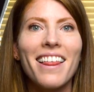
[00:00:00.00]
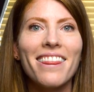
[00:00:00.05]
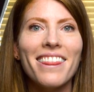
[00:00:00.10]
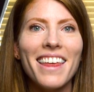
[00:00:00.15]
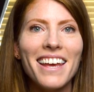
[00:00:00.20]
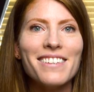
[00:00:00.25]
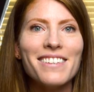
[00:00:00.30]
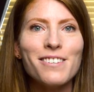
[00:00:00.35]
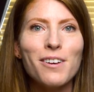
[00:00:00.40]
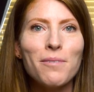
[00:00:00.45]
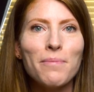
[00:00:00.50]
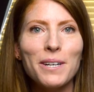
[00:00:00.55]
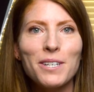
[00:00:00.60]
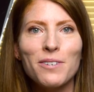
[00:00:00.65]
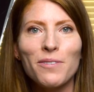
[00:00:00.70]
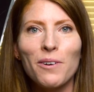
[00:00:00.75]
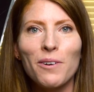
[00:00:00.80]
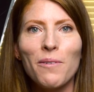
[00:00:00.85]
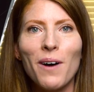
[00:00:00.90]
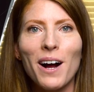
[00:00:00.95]
Thanks so
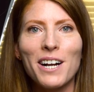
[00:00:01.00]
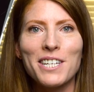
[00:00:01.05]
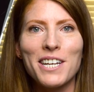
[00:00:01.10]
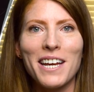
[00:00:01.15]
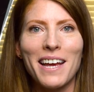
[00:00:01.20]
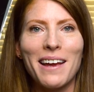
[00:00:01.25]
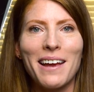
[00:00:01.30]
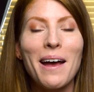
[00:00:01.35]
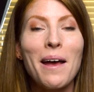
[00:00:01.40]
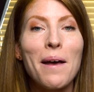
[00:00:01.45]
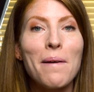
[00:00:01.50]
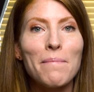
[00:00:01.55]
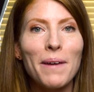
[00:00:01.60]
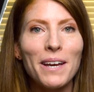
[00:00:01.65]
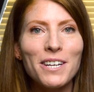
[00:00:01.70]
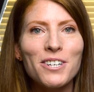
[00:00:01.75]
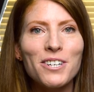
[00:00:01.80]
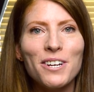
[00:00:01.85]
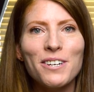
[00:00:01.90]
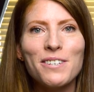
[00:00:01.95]
much for watching.
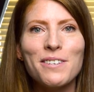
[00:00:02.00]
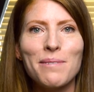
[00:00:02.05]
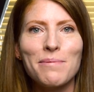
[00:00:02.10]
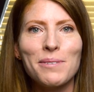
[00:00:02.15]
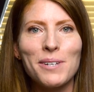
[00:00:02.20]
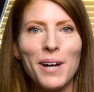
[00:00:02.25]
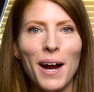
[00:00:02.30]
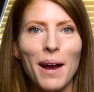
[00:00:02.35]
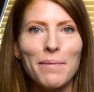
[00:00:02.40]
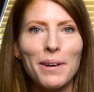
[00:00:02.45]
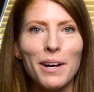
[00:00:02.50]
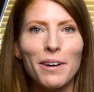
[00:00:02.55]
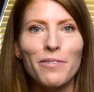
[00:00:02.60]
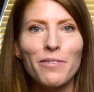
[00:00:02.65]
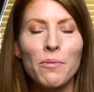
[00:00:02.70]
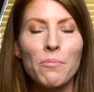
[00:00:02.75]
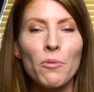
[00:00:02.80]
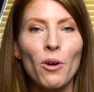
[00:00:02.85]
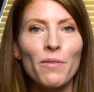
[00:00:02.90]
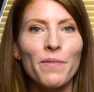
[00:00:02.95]
Make sure you subscribe here
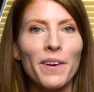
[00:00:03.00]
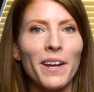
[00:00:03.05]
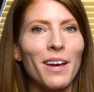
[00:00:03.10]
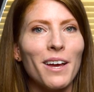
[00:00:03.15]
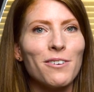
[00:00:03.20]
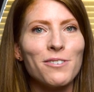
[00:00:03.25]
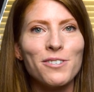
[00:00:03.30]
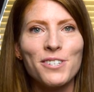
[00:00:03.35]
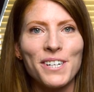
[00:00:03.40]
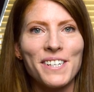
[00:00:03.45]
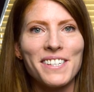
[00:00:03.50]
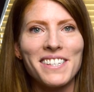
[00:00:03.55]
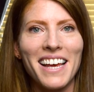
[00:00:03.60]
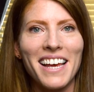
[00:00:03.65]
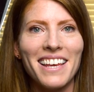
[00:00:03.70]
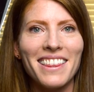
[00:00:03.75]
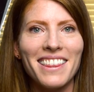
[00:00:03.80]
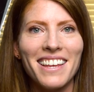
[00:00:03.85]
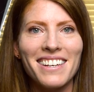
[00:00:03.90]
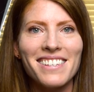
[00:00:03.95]
for more videos just
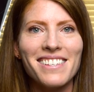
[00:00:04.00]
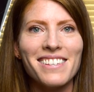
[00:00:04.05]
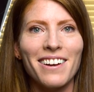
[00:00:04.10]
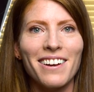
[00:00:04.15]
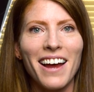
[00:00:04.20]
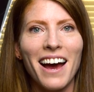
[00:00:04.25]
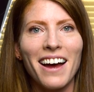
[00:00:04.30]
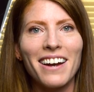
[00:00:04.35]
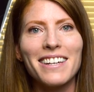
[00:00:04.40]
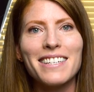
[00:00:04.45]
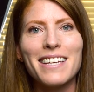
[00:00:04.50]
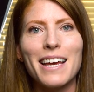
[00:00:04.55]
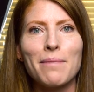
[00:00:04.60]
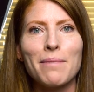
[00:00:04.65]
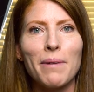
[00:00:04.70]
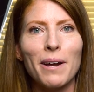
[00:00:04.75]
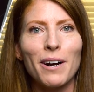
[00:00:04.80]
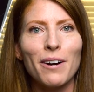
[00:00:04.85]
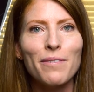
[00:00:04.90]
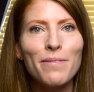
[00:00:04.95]
like this on how to
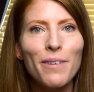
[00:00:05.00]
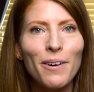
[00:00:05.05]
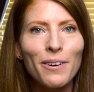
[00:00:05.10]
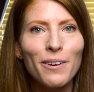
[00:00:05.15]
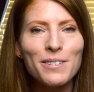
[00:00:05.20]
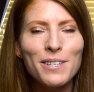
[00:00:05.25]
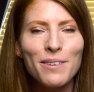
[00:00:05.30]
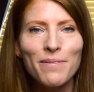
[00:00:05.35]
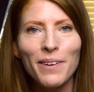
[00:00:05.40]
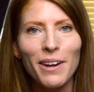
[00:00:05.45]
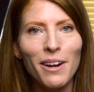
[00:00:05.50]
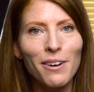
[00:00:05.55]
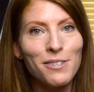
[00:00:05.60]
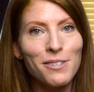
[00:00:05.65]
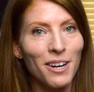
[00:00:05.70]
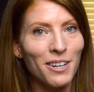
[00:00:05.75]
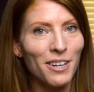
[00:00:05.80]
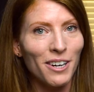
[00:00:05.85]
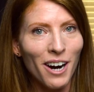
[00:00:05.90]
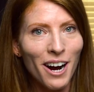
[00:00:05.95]
take better photos and
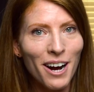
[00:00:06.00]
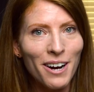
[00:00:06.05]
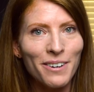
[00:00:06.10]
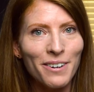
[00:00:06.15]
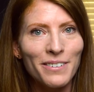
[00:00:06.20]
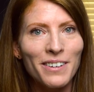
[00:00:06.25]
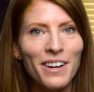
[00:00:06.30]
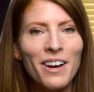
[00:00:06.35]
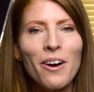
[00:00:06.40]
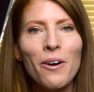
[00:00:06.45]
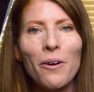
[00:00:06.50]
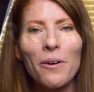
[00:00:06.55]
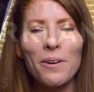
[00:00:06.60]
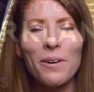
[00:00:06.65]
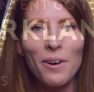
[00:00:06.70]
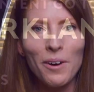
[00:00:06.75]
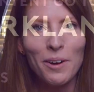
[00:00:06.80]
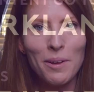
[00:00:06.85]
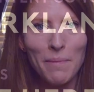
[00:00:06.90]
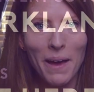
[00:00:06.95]
videos on your own, or go to